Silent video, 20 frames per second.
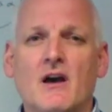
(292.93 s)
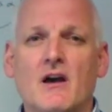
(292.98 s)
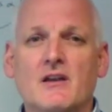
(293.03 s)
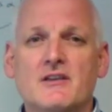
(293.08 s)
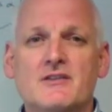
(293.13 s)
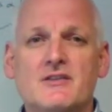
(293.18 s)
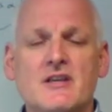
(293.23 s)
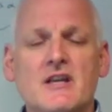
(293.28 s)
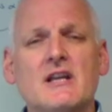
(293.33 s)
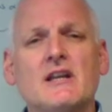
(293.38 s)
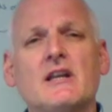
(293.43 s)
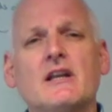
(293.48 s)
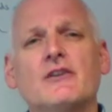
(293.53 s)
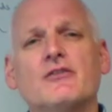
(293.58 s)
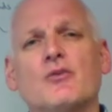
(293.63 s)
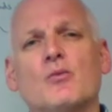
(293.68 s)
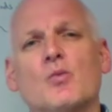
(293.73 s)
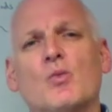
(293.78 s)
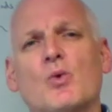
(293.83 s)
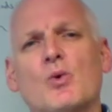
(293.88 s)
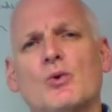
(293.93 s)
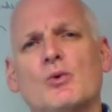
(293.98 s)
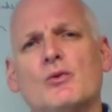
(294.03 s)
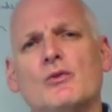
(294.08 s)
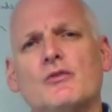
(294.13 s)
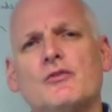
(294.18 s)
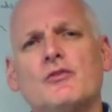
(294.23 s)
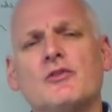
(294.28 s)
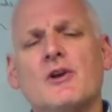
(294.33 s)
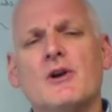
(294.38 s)
ceilings and
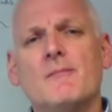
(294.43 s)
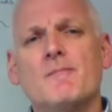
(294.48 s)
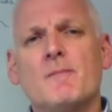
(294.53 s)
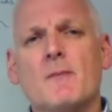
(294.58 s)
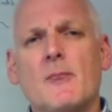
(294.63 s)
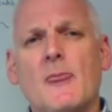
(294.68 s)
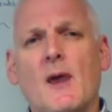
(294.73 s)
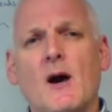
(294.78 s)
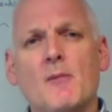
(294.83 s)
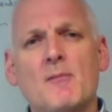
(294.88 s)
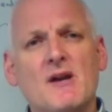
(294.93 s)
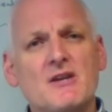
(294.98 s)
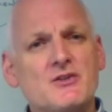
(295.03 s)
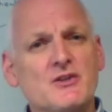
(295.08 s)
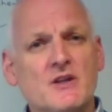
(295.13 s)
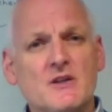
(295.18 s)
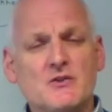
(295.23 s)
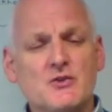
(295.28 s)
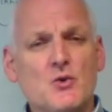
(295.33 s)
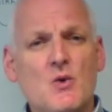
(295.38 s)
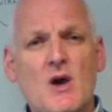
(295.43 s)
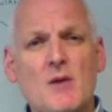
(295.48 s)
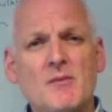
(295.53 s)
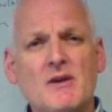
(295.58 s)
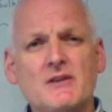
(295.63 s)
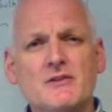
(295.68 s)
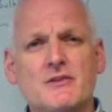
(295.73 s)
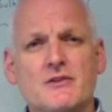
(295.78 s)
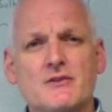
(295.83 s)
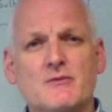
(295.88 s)
walls are measured in square
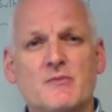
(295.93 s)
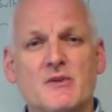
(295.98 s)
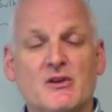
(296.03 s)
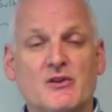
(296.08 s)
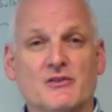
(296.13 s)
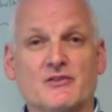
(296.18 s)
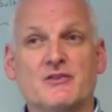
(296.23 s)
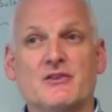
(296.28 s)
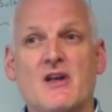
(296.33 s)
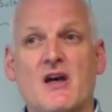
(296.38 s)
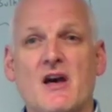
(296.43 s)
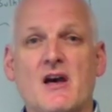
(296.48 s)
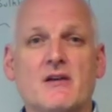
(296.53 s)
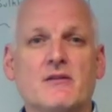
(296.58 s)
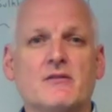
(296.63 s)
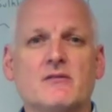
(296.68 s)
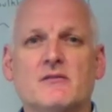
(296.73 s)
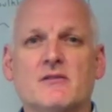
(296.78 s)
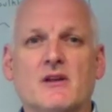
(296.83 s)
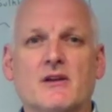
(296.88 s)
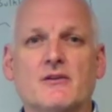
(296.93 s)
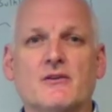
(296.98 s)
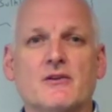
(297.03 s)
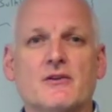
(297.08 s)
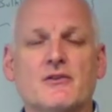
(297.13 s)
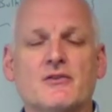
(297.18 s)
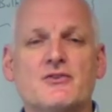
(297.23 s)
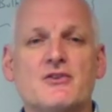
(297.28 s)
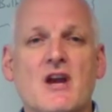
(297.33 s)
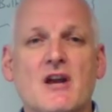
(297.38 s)
meters because their
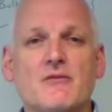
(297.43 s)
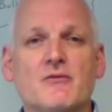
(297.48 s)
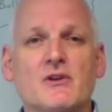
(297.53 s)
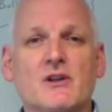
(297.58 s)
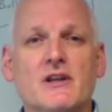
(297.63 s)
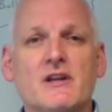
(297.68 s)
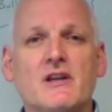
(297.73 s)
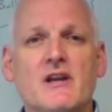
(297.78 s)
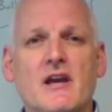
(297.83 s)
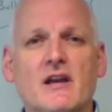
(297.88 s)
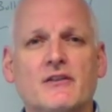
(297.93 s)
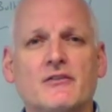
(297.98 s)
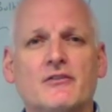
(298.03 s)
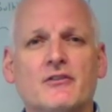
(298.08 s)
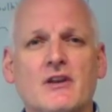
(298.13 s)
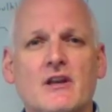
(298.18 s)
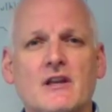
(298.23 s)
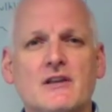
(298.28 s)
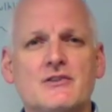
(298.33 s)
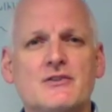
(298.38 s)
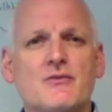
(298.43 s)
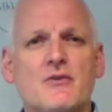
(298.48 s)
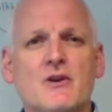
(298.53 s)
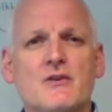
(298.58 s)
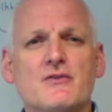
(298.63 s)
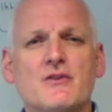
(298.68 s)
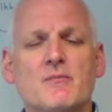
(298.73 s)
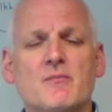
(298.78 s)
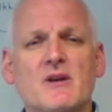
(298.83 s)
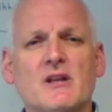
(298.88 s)
girth generally exceeds
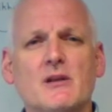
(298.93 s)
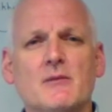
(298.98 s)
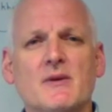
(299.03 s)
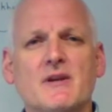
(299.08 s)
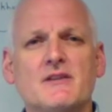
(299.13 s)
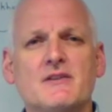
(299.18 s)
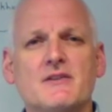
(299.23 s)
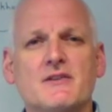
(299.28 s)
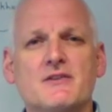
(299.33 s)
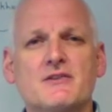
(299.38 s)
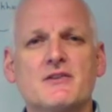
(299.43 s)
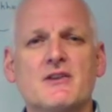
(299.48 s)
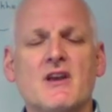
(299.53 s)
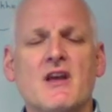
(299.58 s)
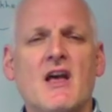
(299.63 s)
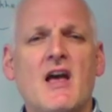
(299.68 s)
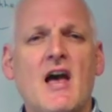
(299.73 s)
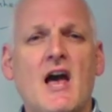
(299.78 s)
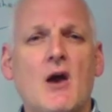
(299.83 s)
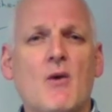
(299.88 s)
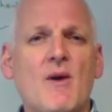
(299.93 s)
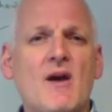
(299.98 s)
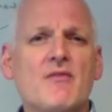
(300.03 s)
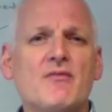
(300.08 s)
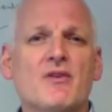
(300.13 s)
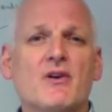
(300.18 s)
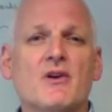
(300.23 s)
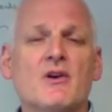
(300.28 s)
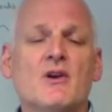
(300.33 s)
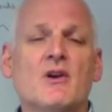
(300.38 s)
300 millimeters.
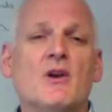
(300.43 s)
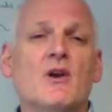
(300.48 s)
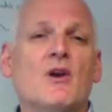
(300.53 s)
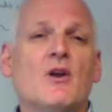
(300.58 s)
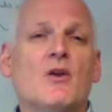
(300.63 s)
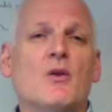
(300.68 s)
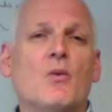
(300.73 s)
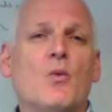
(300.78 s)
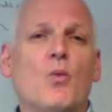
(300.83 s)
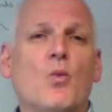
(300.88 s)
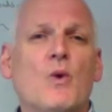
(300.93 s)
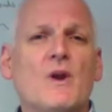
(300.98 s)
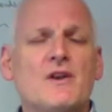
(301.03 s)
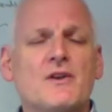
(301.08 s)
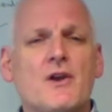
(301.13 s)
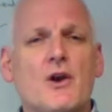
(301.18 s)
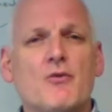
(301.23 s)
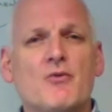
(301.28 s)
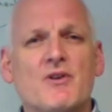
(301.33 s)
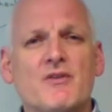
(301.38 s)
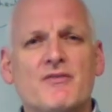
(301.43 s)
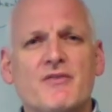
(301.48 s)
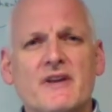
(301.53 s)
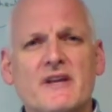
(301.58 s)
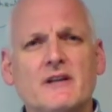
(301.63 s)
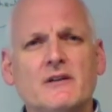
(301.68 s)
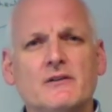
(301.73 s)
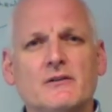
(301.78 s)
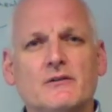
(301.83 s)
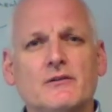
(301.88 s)
However, window
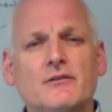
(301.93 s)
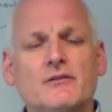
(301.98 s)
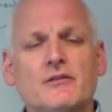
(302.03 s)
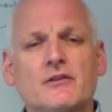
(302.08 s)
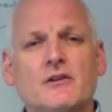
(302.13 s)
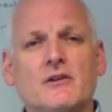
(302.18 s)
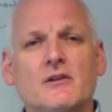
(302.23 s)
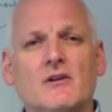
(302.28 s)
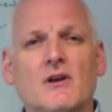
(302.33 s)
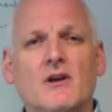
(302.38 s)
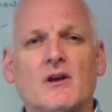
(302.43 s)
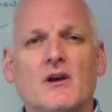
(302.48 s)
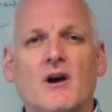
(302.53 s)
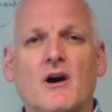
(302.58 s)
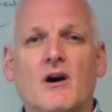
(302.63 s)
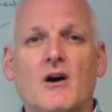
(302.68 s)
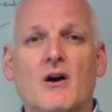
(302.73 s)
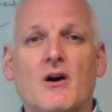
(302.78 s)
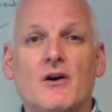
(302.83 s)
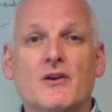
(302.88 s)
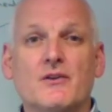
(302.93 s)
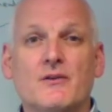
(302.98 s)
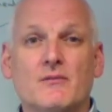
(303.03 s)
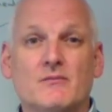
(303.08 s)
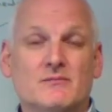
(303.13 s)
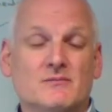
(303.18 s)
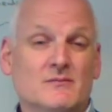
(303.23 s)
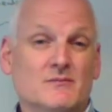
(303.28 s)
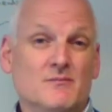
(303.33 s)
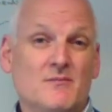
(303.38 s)
reveals are
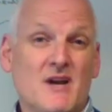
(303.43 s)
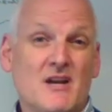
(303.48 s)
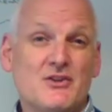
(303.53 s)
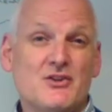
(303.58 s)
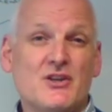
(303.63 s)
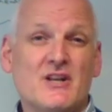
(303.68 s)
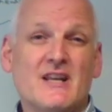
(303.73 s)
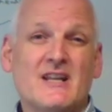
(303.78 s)
measured